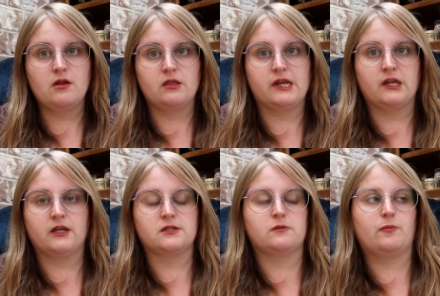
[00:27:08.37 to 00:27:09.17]

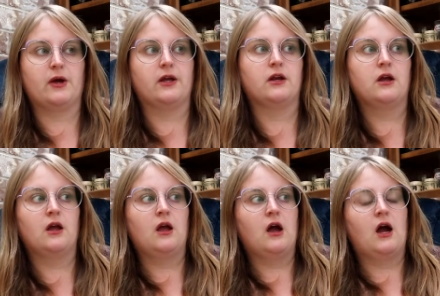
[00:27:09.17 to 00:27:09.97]
leggings, but
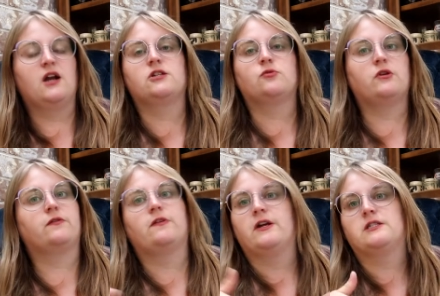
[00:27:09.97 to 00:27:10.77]
I just
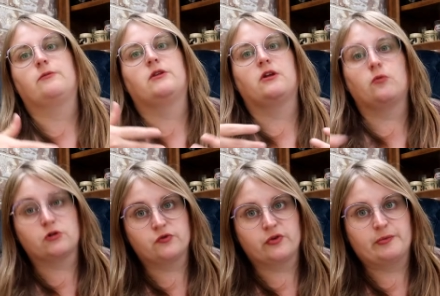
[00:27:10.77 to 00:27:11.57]
want to find something that
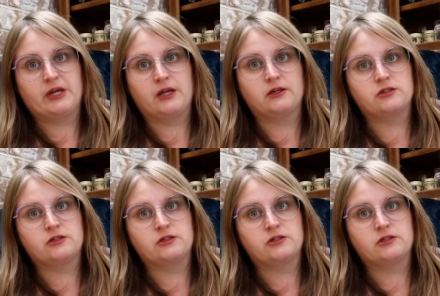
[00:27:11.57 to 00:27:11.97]
works for me.